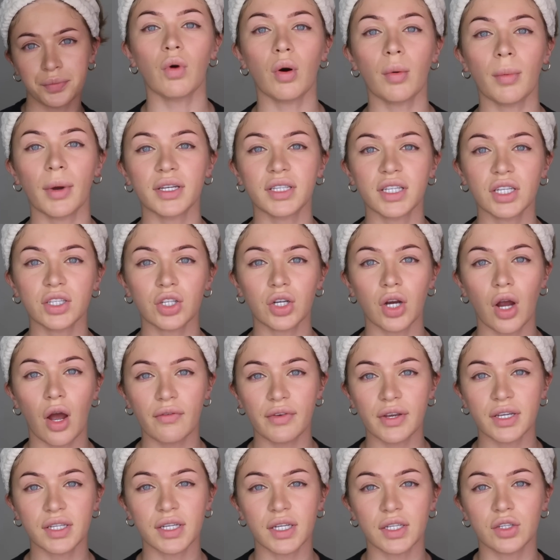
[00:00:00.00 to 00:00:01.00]
Well, my sister
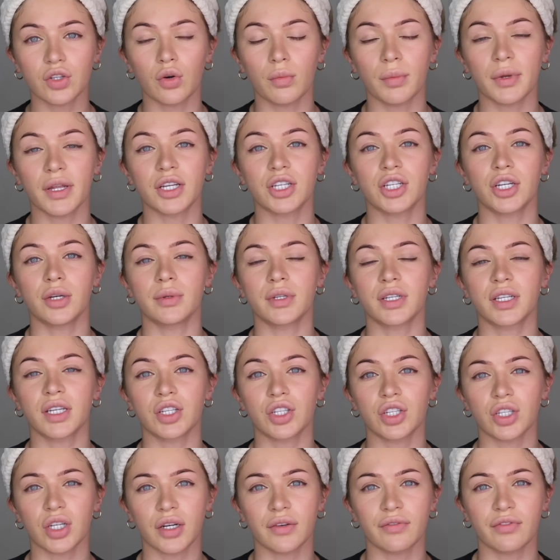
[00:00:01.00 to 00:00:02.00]
obviously told me that she was
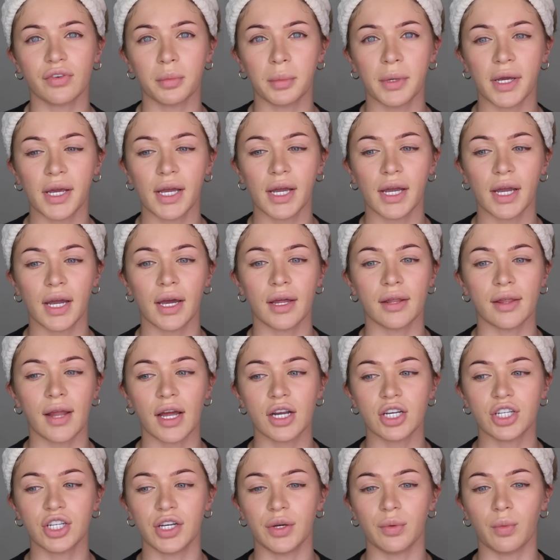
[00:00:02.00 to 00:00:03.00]
concerned for me and
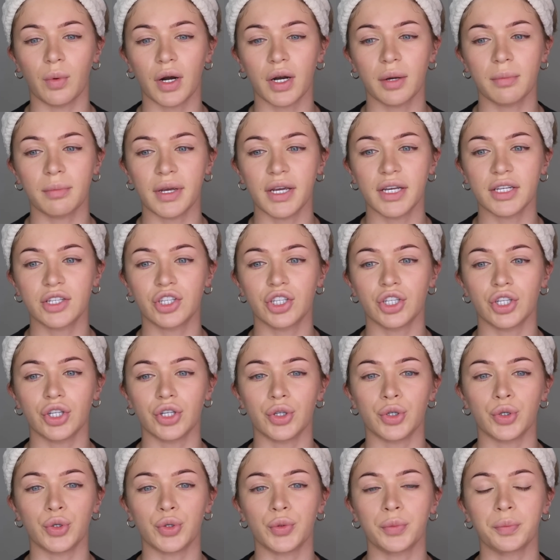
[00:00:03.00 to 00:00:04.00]
that she wanted me
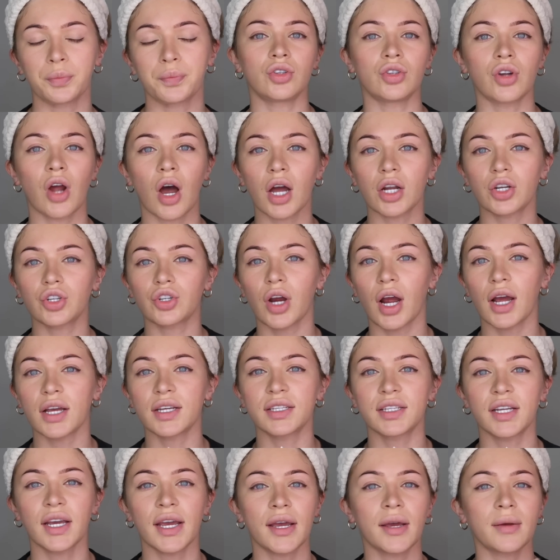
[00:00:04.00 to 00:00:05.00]
to not
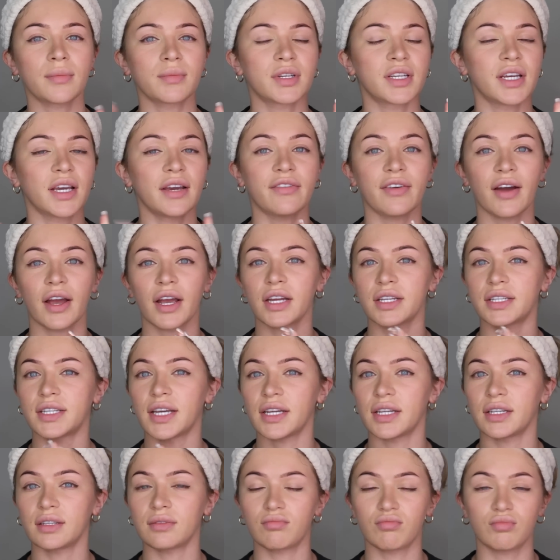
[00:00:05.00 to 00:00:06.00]
trust him, see if I
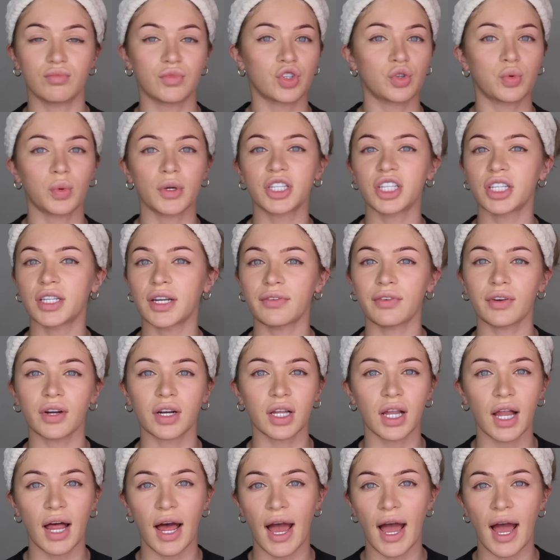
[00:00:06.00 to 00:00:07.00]
could switch a different
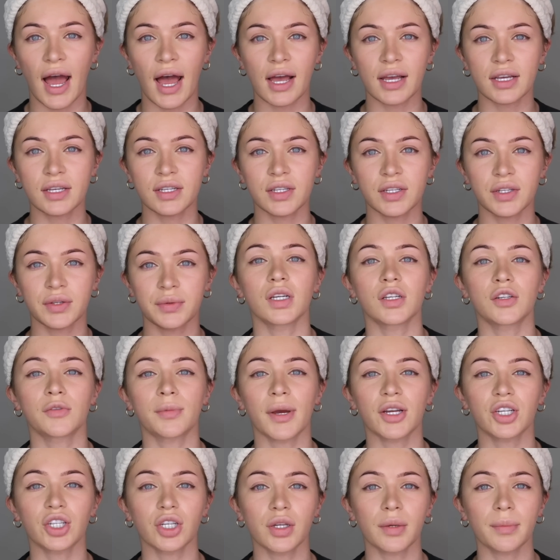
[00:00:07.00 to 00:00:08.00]
class,
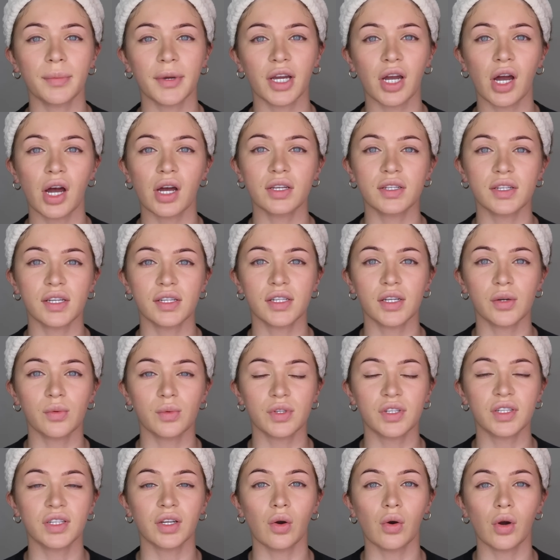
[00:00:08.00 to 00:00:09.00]
especially because since it
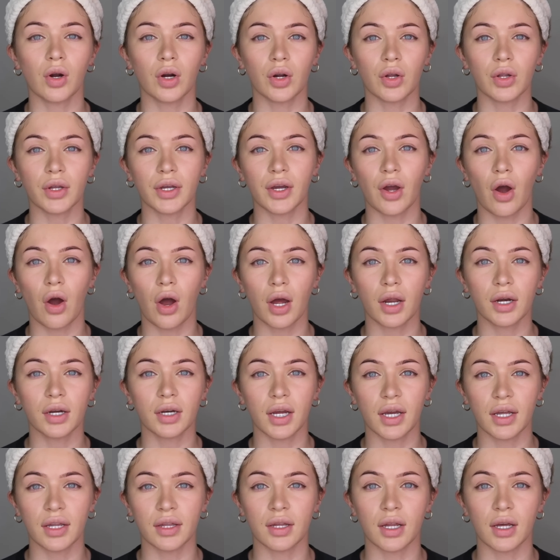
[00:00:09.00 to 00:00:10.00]
was still early on
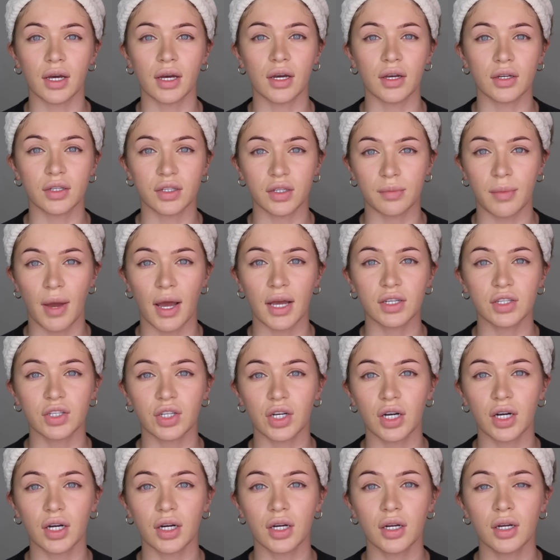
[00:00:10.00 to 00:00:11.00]
in the
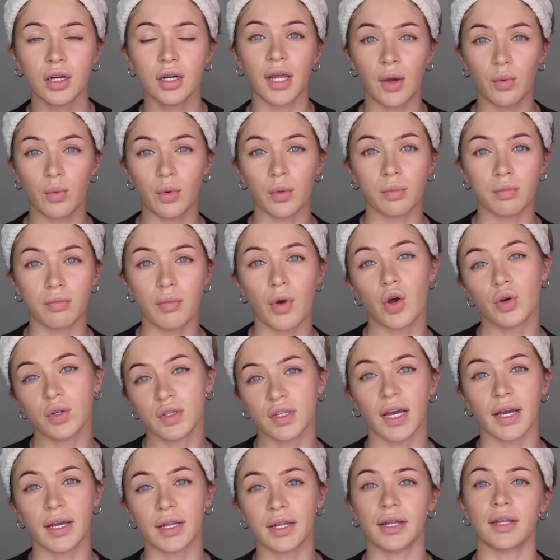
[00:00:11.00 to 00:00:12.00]
semester, they would
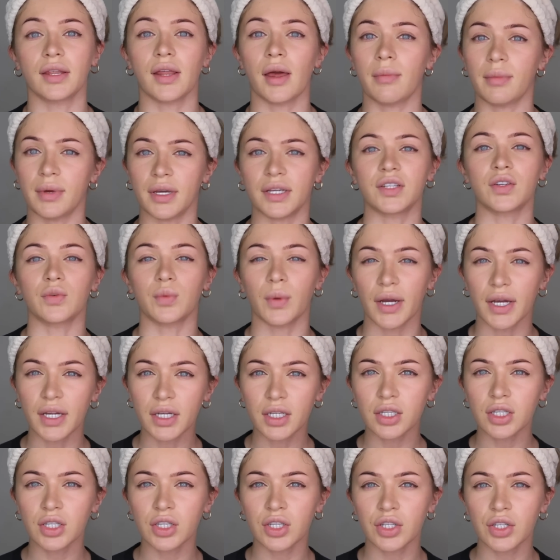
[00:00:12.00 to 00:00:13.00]
most likely let me
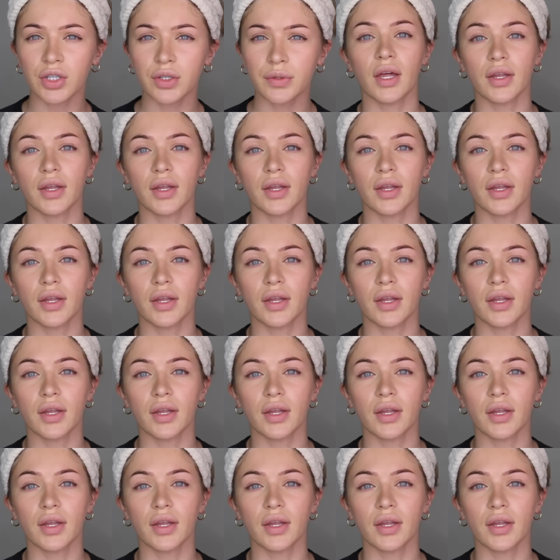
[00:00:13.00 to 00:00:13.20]
switch.